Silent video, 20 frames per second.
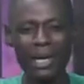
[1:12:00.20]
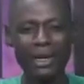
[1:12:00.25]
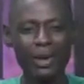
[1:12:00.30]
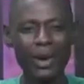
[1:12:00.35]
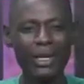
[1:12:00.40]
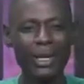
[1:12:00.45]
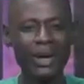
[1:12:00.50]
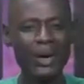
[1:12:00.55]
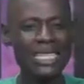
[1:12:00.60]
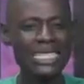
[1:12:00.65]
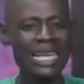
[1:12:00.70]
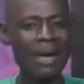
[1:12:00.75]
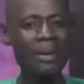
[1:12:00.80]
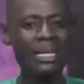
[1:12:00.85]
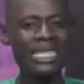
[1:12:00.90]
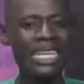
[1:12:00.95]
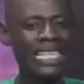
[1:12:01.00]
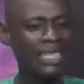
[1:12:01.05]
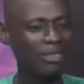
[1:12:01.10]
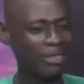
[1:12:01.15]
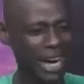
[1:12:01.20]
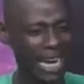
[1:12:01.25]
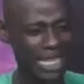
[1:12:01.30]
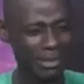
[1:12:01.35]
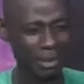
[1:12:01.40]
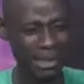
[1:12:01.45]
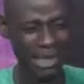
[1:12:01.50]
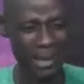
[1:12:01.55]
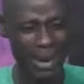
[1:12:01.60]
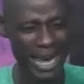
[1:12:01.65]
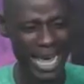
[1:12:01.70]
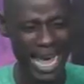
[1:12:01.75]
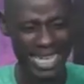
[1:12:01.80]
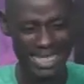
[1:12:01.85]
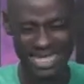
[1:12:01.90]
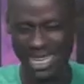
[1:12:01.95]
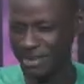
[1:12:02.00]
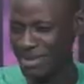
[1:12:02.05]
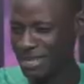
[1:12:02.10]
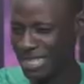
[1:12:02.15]
God don't answer me this fast, but the way he
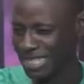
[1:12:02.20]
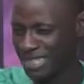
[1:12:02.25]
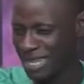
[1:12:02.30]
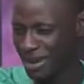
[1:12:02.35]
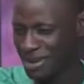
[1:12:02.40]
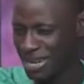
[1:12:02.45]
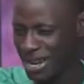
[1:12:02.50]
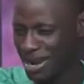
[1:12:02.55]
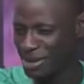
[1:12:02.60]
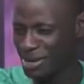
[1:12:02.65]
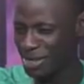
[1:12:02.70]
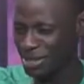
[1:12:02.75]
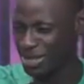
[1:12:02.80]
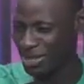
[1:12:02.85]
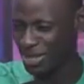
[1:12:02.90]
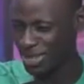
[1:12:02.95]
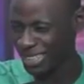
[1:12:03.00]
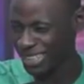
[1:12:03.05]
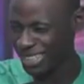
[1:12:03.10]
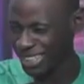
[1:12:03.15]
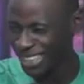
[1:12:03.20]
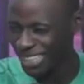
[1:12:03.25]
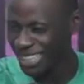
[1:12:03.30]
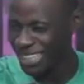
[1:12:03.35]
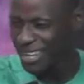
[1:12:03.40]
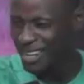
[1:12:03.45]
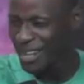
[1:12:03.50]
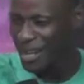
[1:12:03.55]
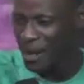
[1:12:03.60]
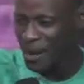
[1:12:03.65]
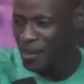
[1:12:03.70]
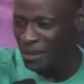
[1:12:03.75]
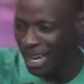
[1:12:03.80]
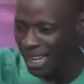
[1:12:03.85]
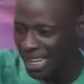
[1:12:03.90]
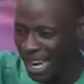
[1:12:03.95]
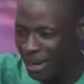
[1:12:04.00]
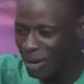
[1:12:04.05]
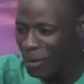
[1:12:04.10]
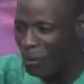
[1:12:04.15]
answered me this time, I was shocked.
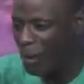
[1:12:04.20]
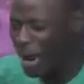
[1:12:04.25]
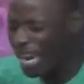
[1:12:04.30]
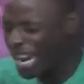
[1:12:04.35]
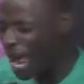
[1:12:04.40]
Like, when